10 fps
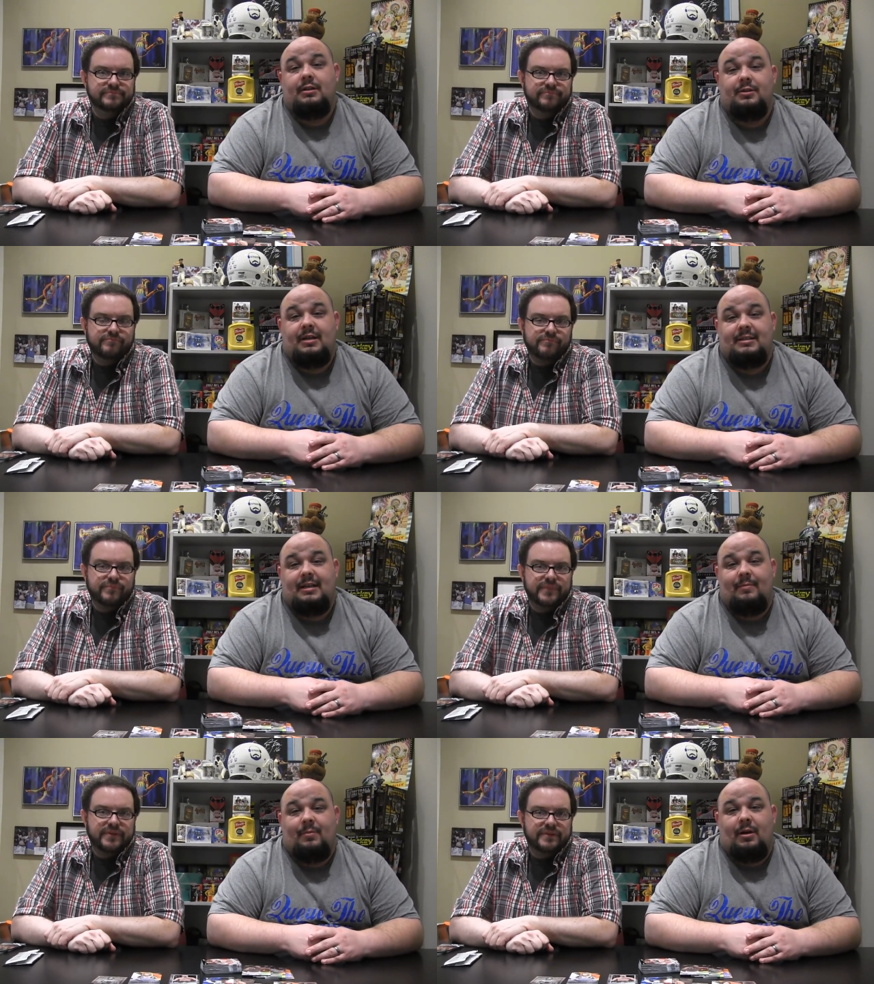Speaker 1: Until
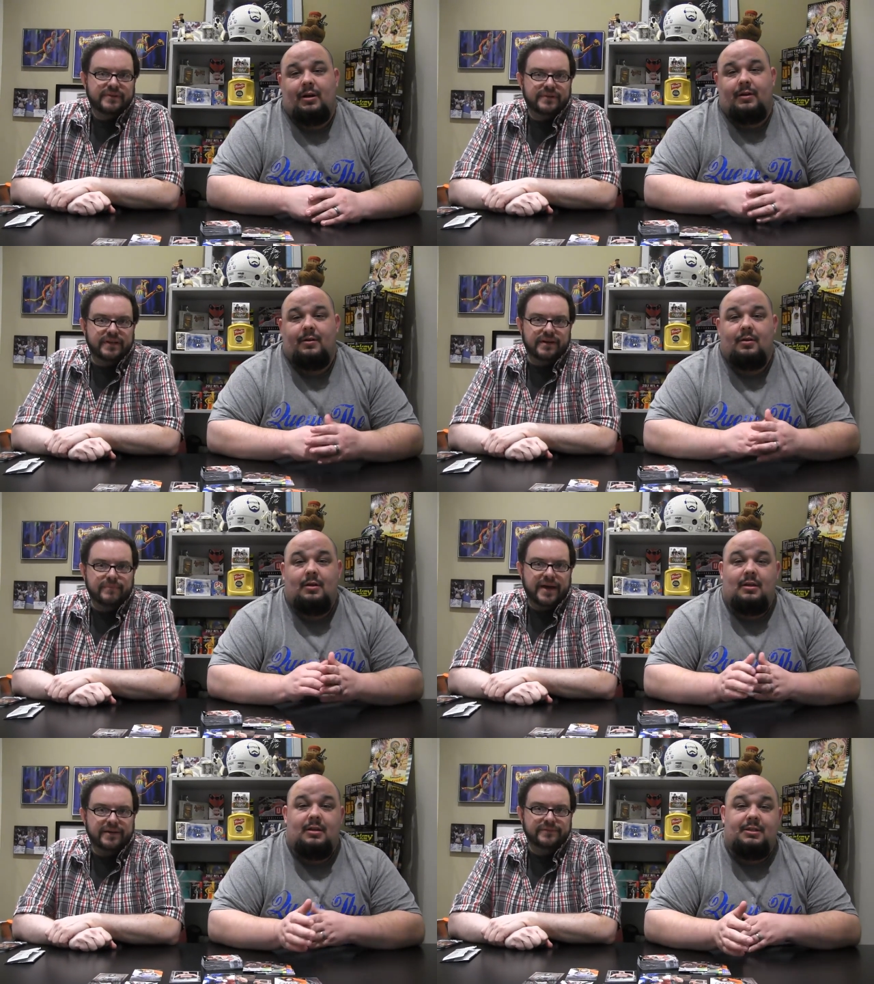next time, I'm Eric. And
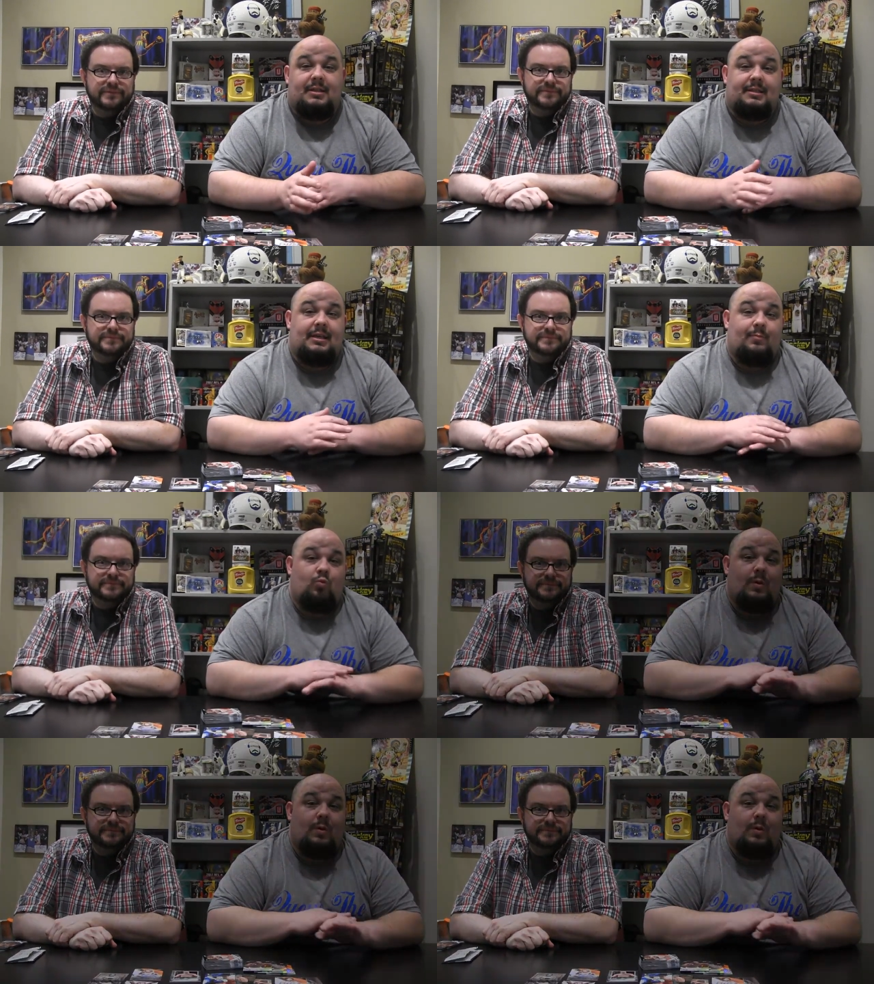I'm Matt. Just keep